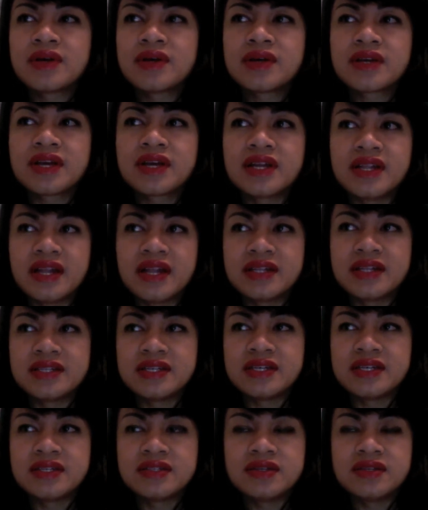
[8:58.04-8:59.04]
connecting
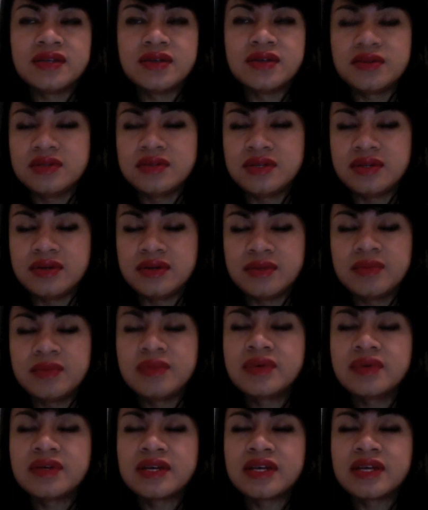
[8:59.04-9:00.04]
it to YouTube,
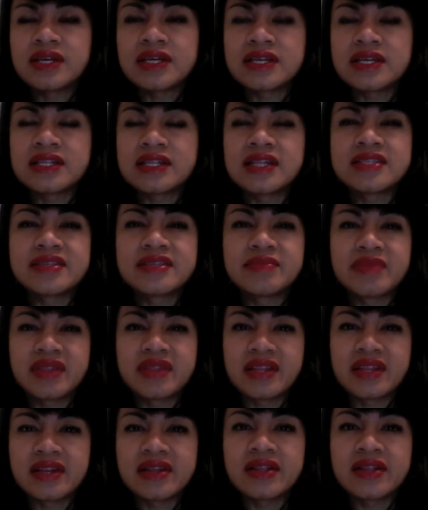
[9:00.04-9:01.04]
and that's something
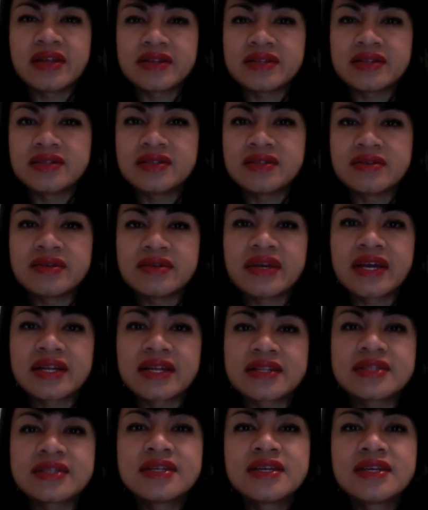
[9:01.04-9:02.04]
that I'd like to do again.
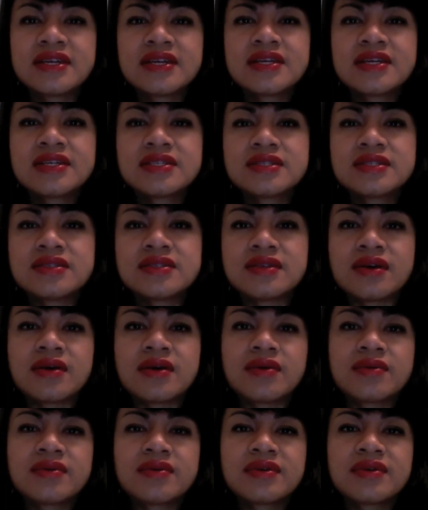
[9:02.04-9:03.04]
So,
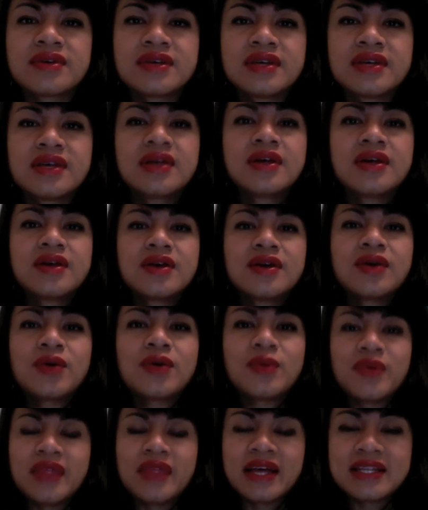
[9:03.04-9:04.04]

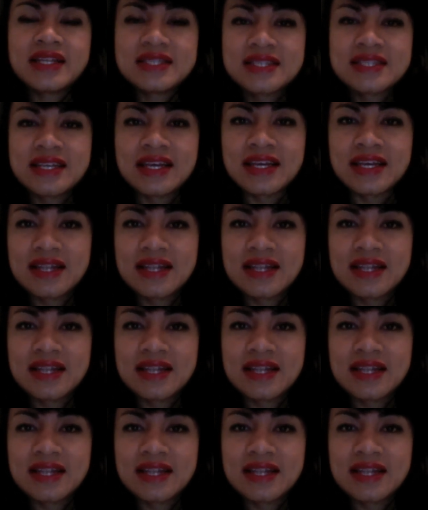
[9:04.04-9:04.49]
with that said,